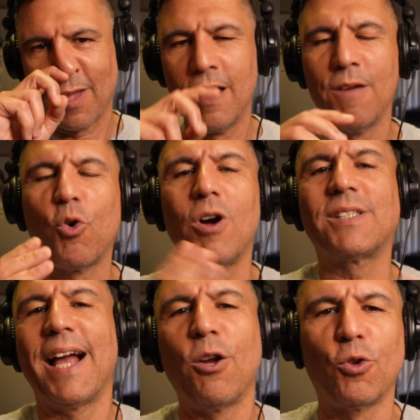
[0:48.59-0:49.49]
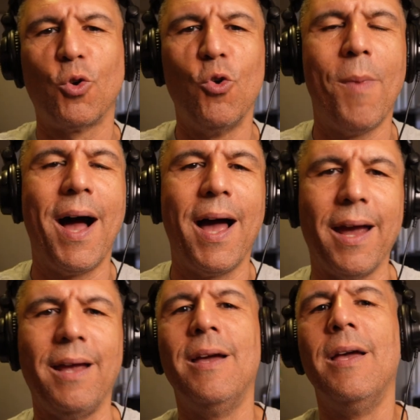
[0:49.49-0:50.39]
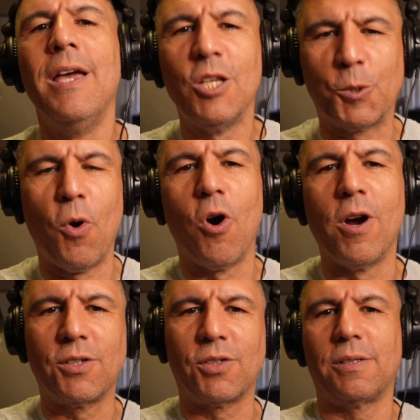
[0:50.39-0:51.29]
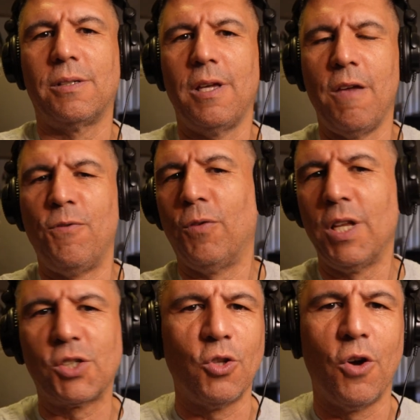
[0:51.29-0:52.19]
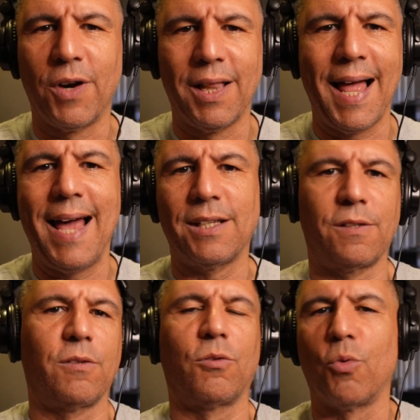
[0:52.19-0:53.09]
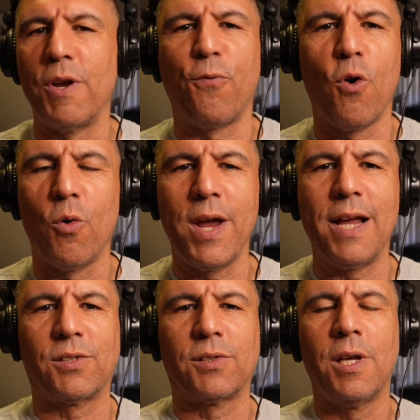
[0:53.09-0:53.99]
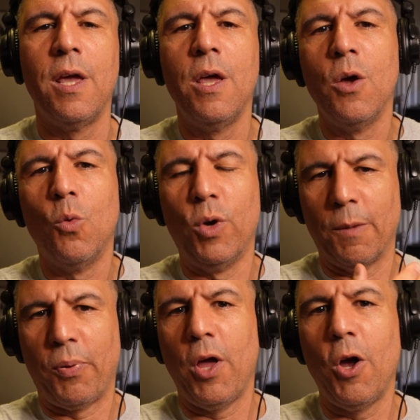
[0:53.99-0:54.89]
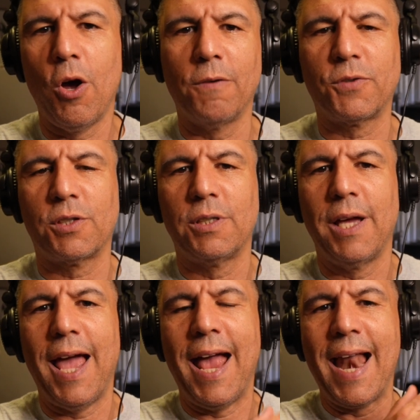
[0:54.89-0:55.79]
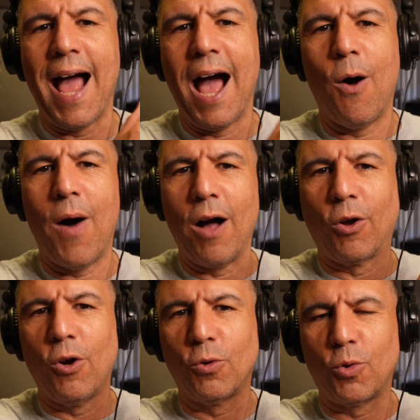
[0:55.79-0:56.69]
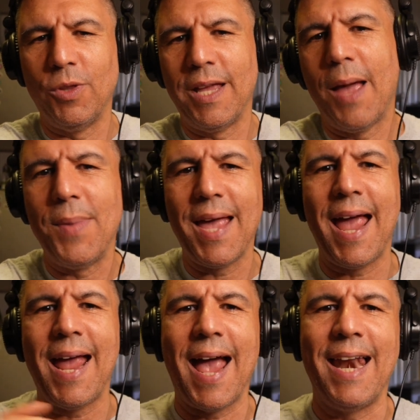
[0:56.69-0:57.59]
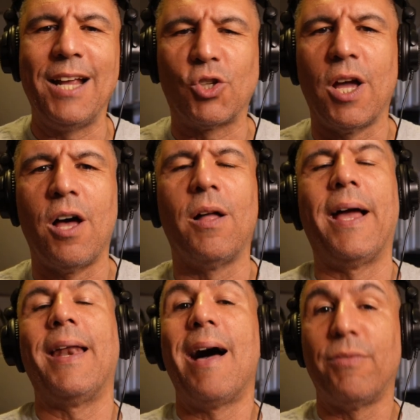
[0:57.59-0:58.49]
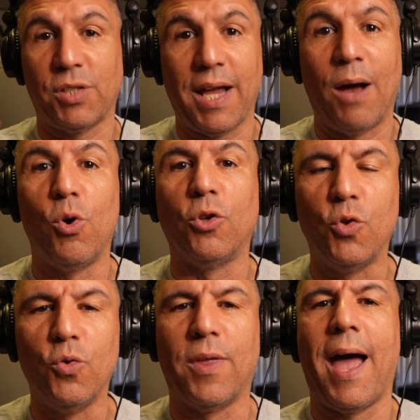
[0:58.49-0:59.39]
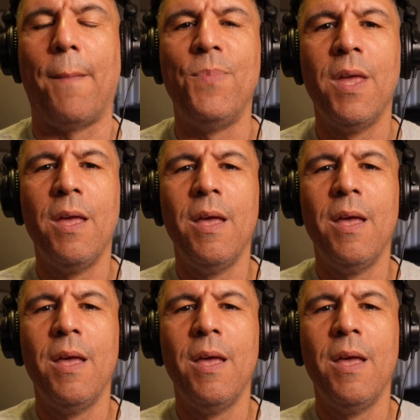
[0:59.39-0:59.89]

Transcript: Of course, I go through my sports, if you've listened over the last three, four weeks, with the playoffs, and how I'll go through the N B A, N H L, and obviously I will do that.